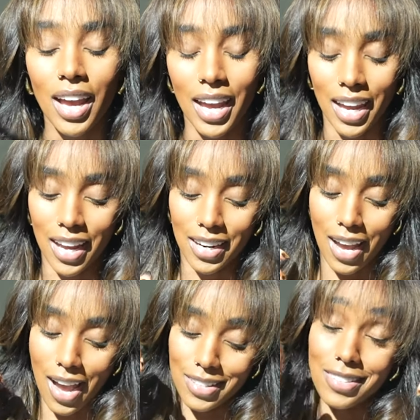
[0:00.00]
And
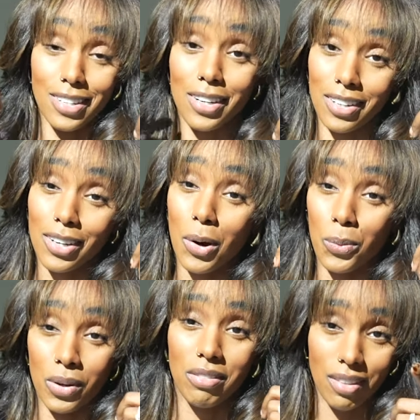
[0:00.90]
I stuck
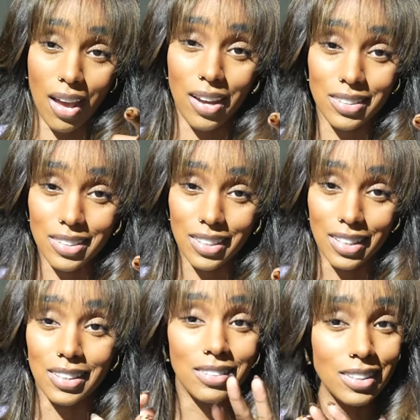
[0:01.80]
with that
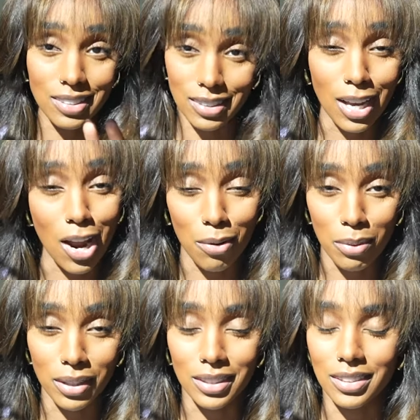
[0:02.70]
this entire
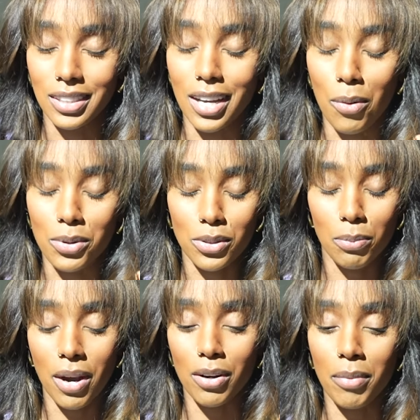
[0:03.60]
pregnancy. I was so
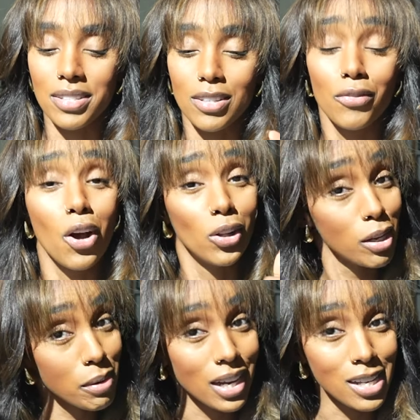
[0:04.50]
proud of myself. Only
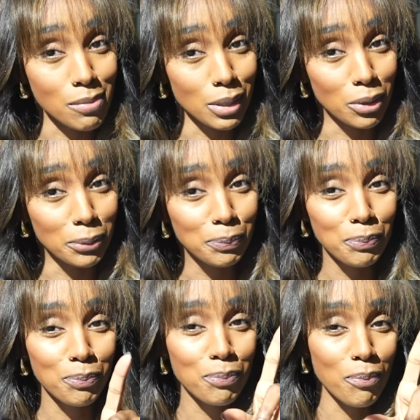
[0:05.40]
my husband knew.
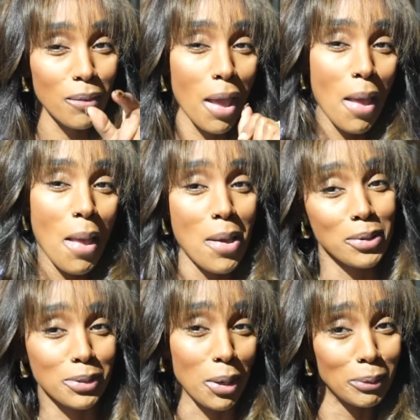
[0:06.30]

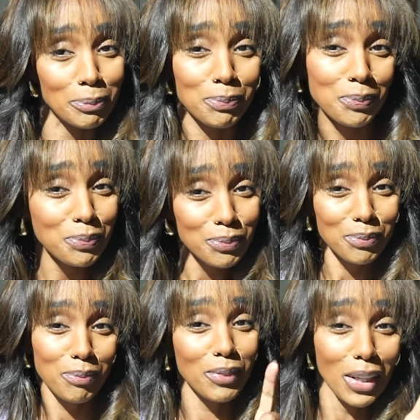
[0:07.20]
So
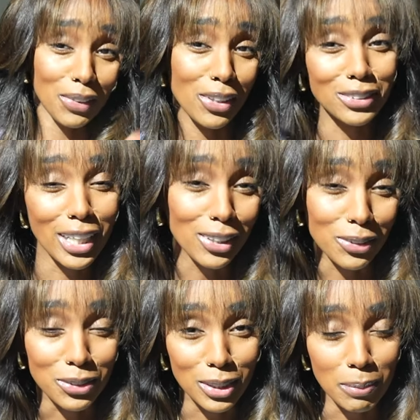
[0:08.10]
there's that
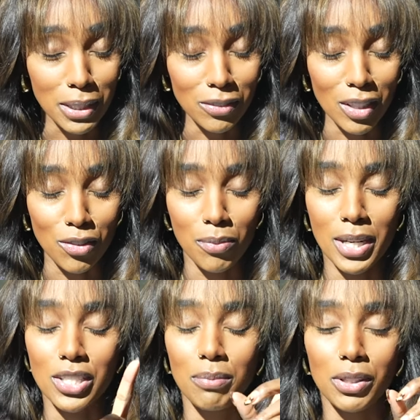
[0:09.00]
little tidbit of
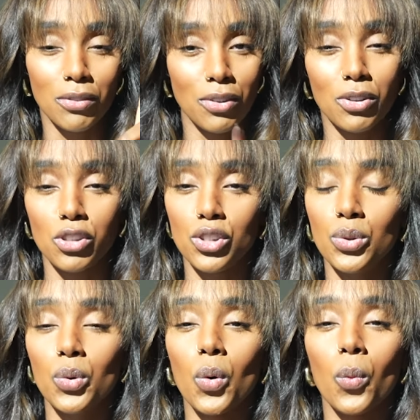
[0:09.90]
information, but the photo
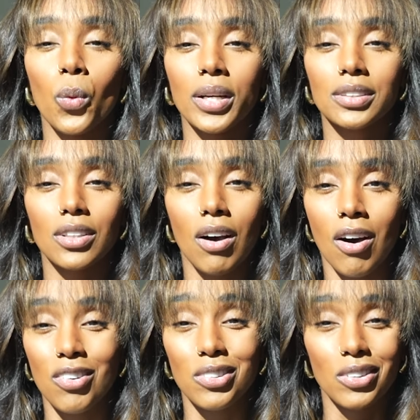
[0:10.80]
shoot went off